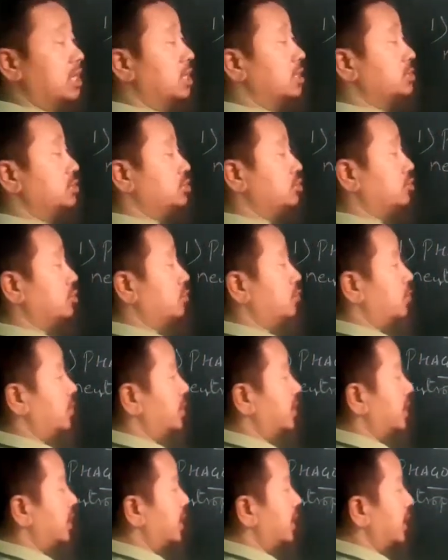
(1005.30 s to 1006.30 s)

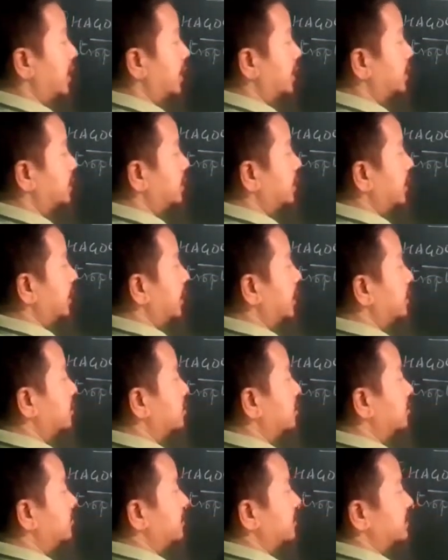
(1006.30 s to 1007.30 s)
pseudopodia and
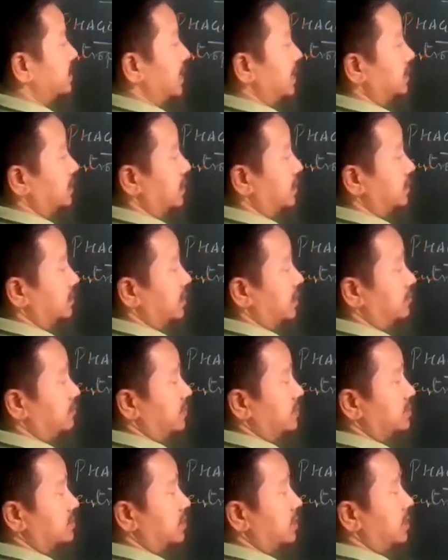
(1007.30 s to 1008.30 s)
engulf it like that. That
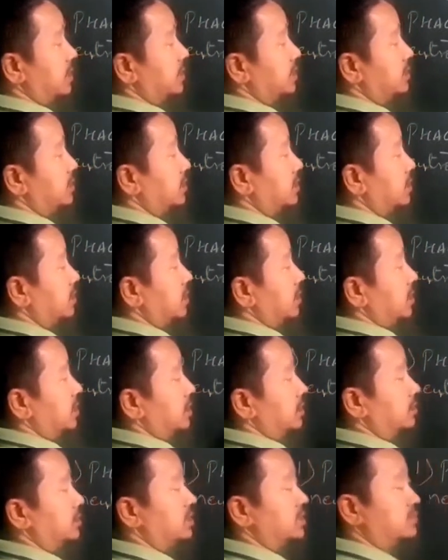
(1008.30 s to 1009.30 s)
means here
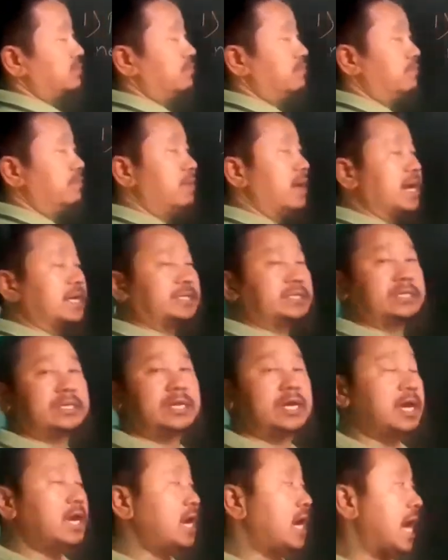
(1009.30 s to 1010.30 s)
these
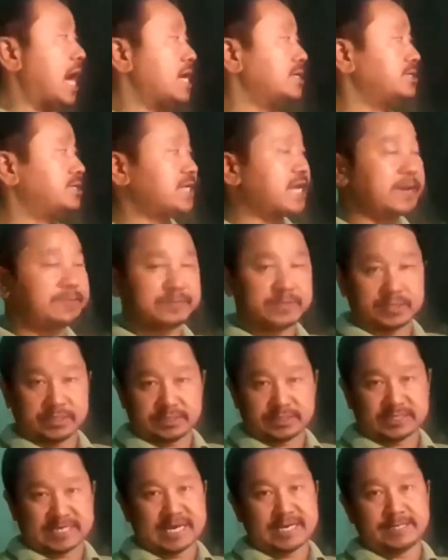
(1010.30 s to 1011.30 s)
bacteria are trapped
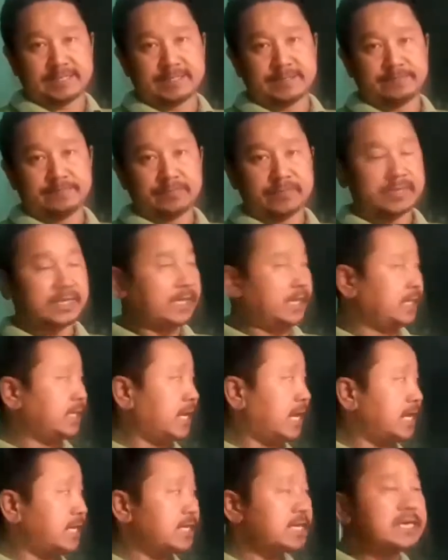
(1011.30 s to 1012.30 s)
inside and
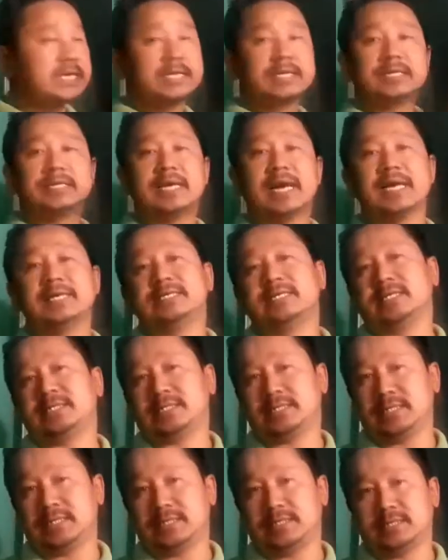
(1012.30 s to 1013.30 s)
are
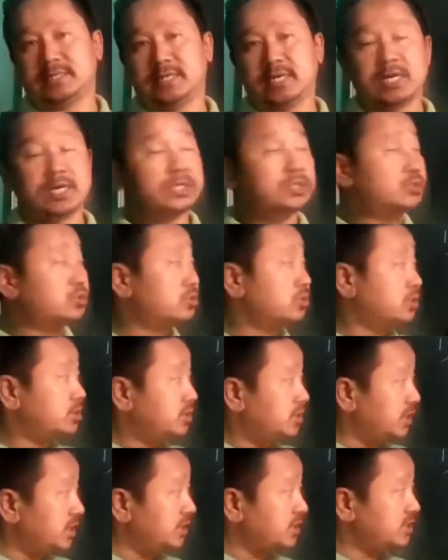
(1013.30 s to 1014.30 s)
digested. So
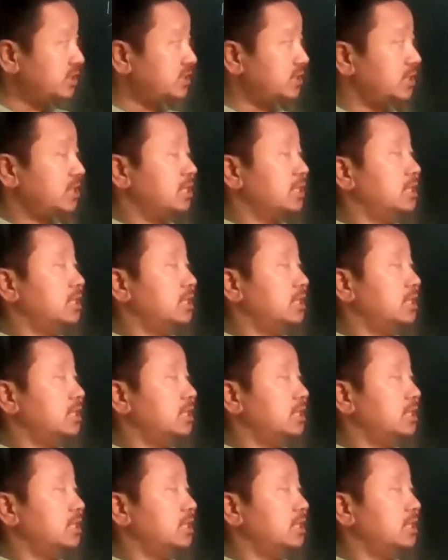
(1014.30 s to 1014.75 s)
this